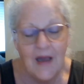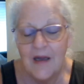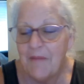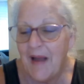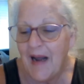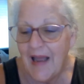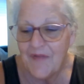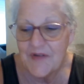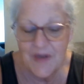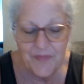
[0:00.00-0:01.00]
My life
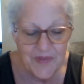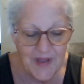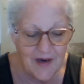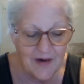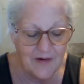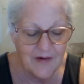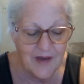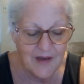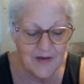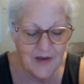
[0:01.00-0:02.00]
is up in the air.
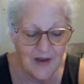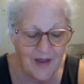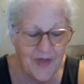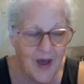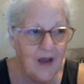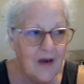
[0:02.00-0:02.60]
I thought